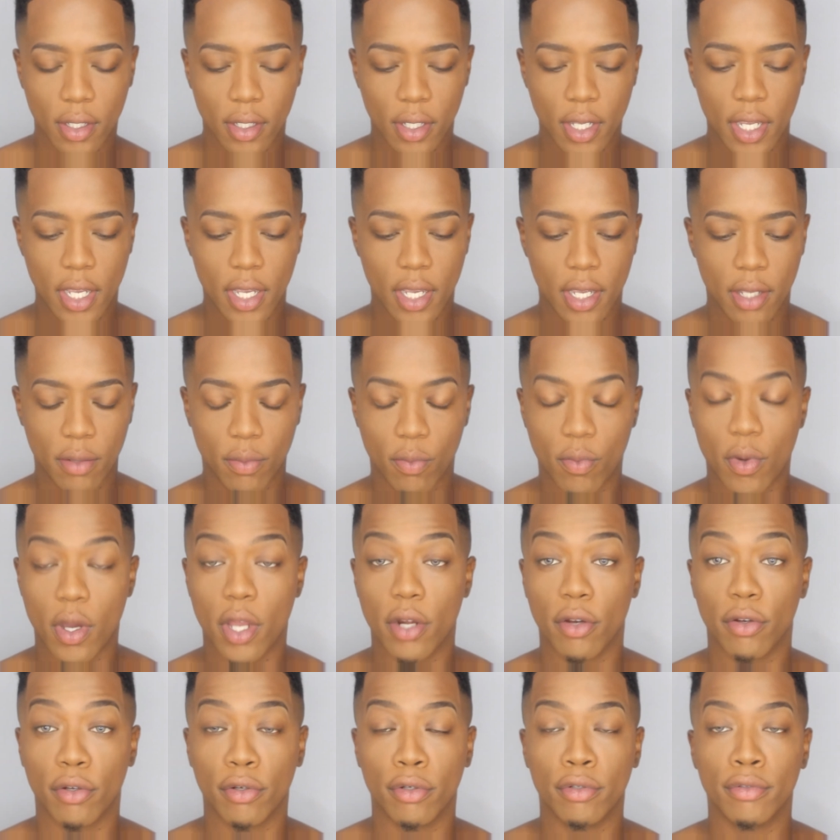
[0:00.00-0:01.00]
add
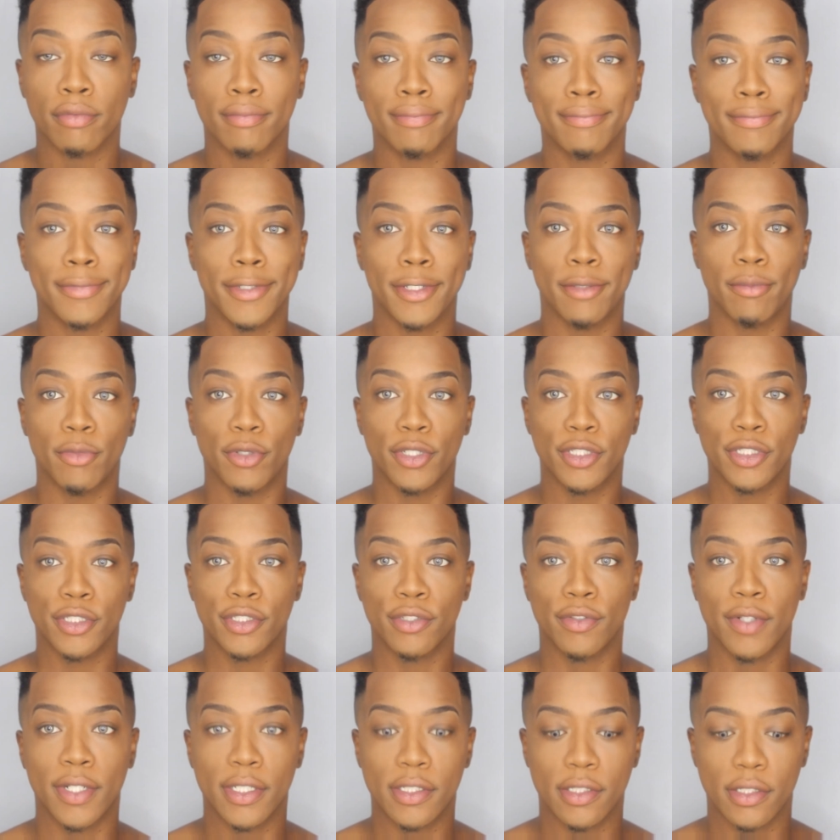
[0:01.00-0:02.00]
water and
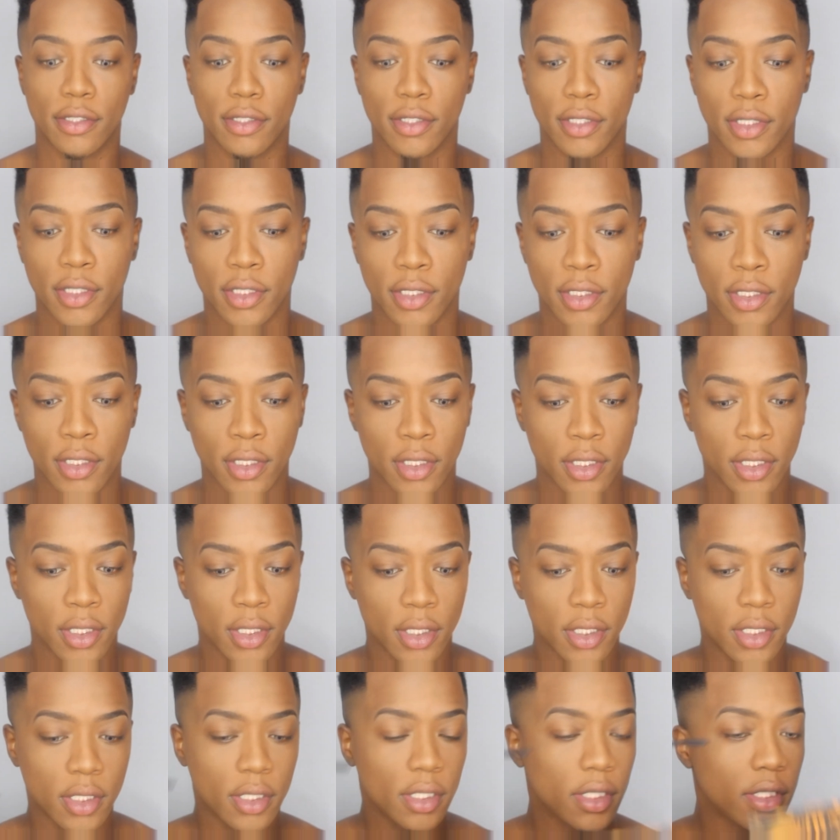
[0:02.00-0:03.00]
moisturizer
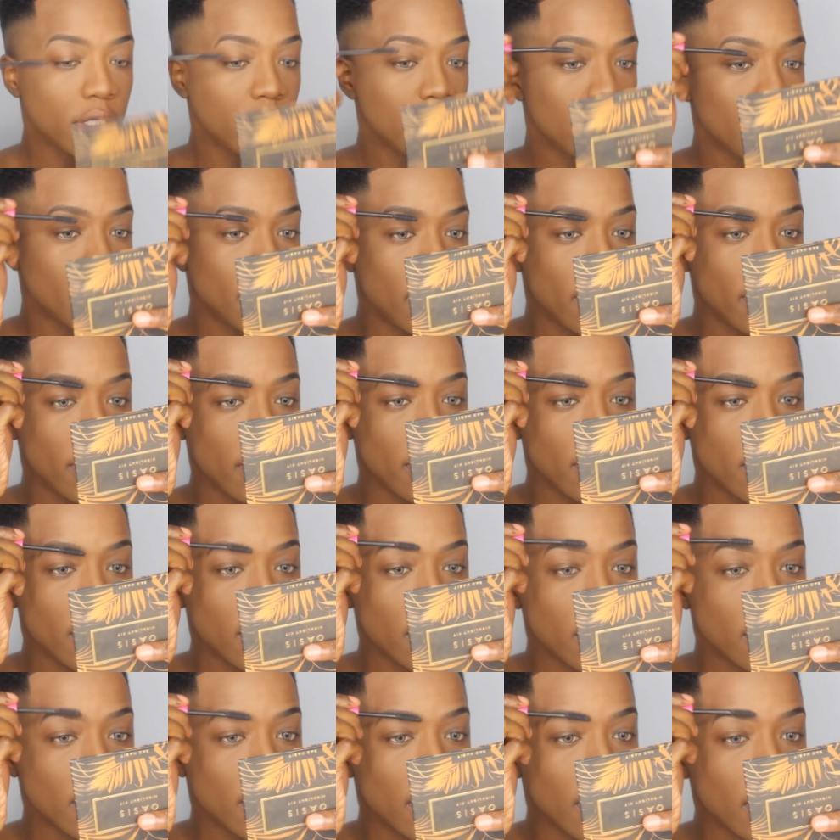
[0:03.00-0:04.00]
into my
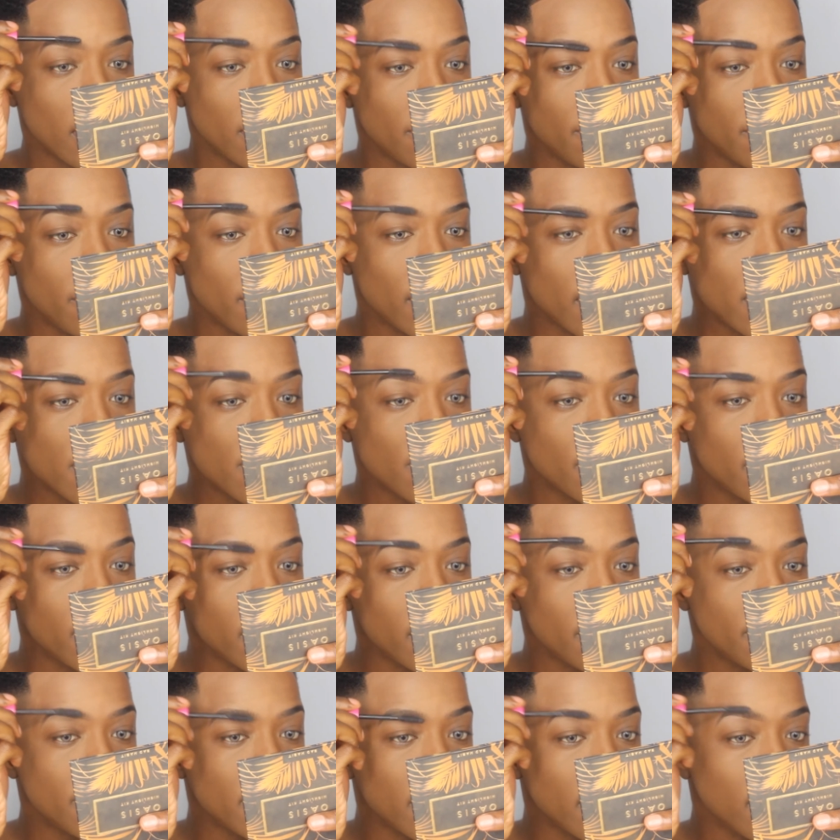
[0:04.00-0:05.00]
hair. Again, if you guys want an
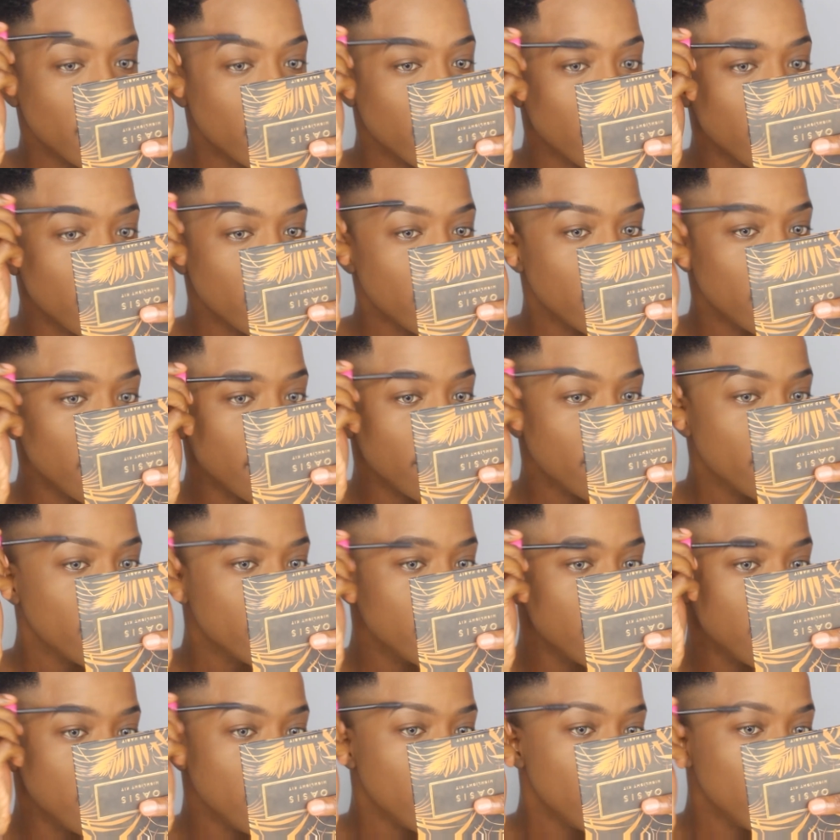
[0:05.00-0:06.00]
updated curly hair
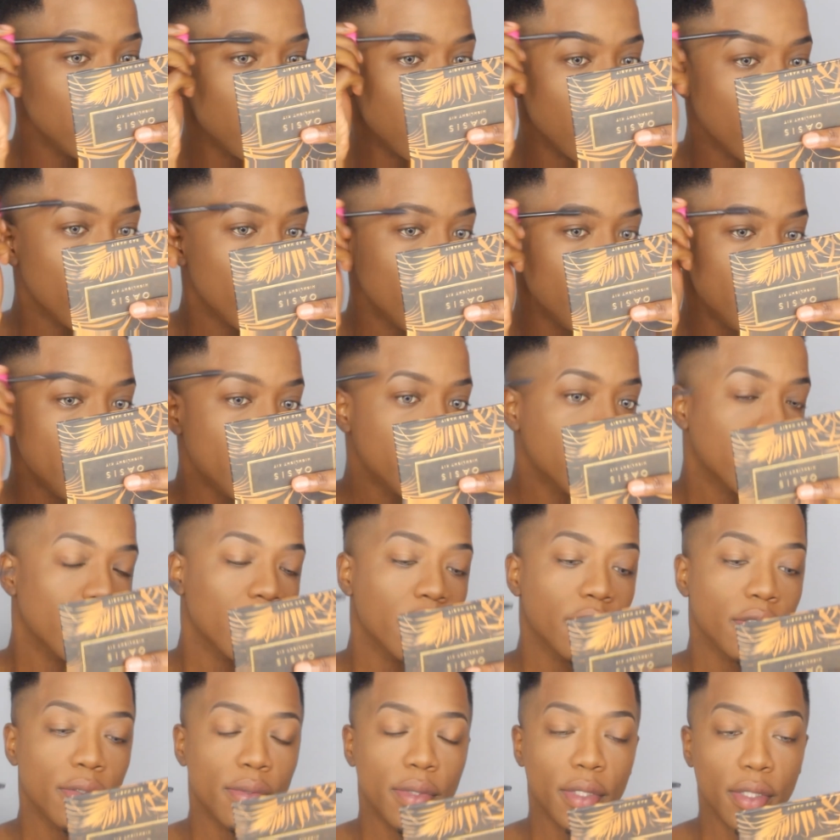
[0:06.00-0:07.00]
routine, I will be sure
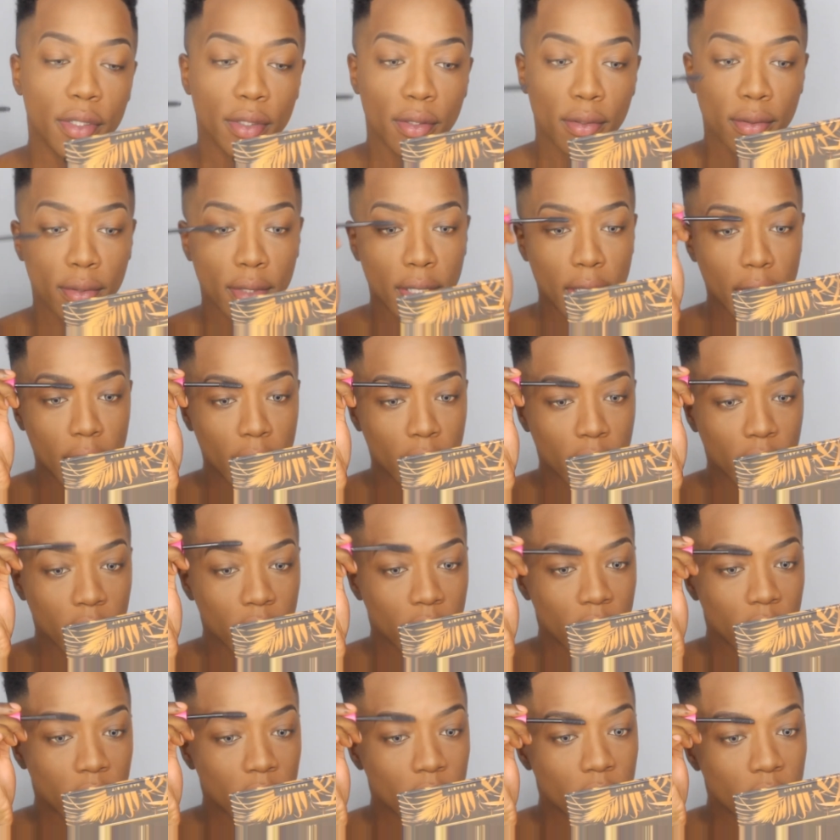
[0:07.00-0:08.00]
to include that.
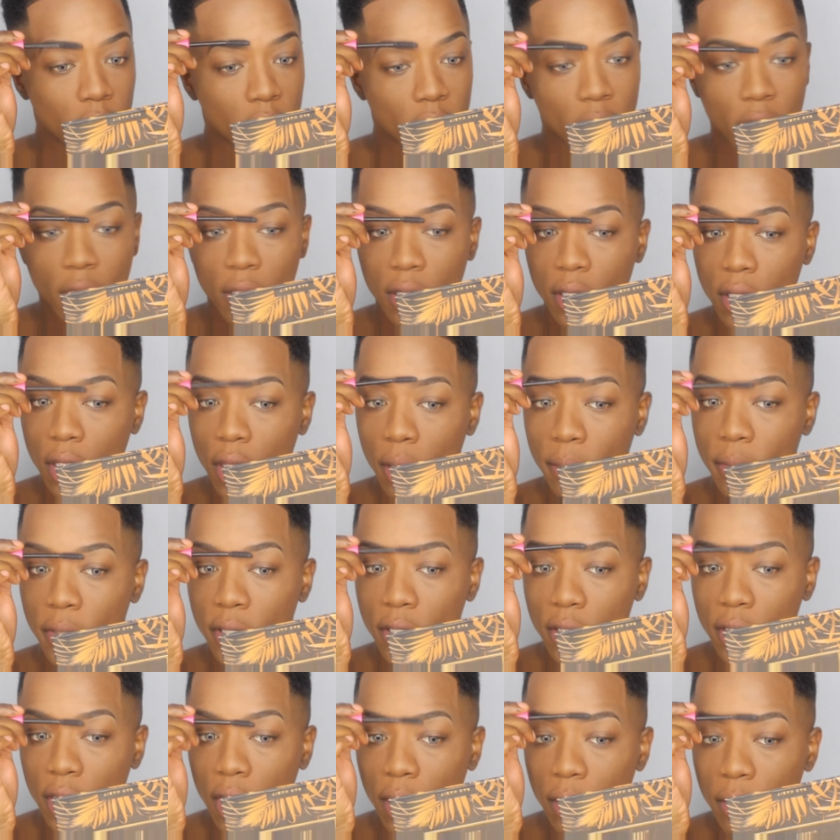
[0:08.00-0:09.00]

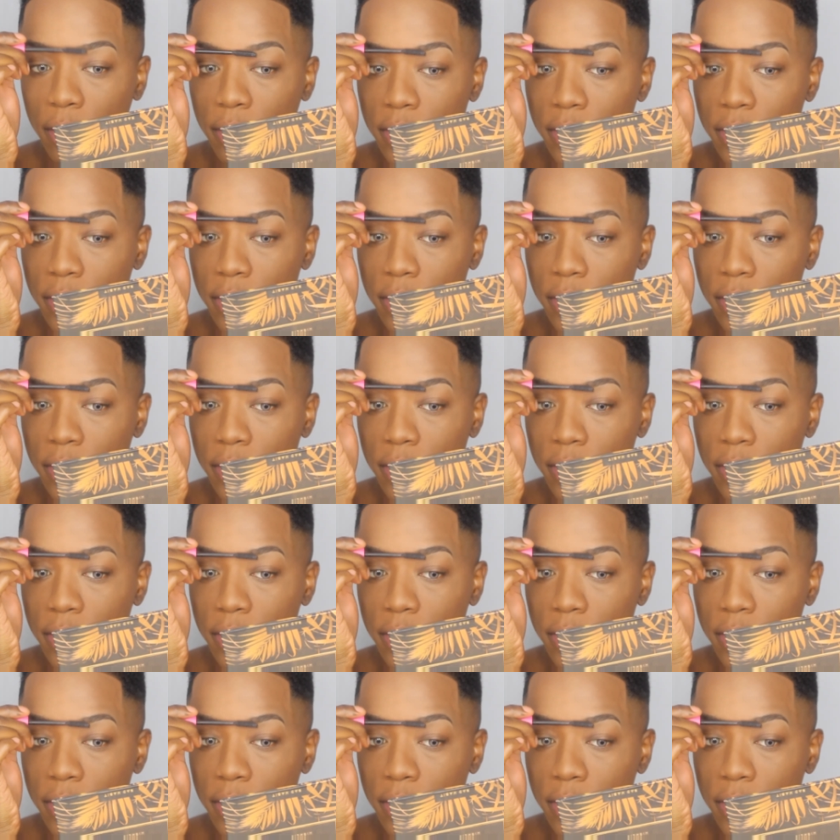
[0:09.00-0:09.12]
I will